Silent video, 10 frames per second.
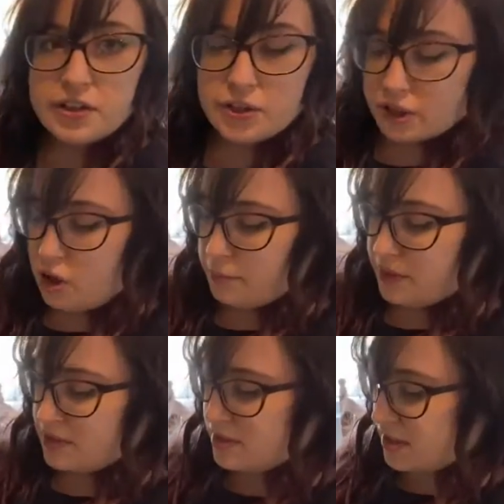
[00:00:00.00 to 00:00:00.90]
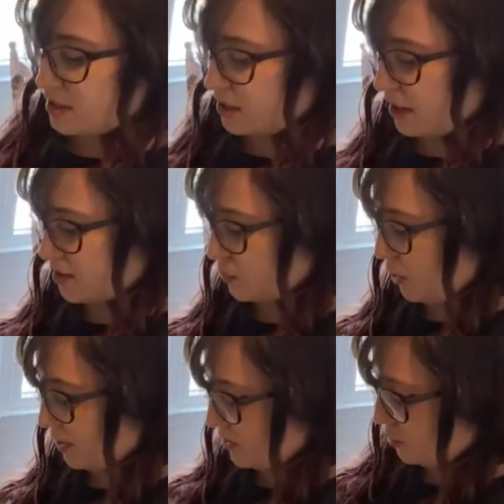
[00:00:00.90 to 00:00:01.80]
it'll get all mixed in, as
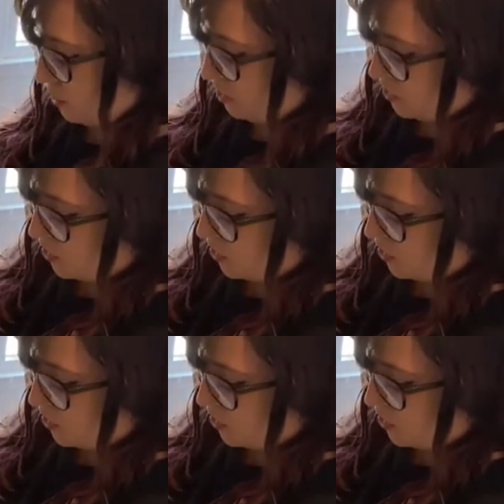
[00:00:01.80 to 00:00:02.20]
well as with the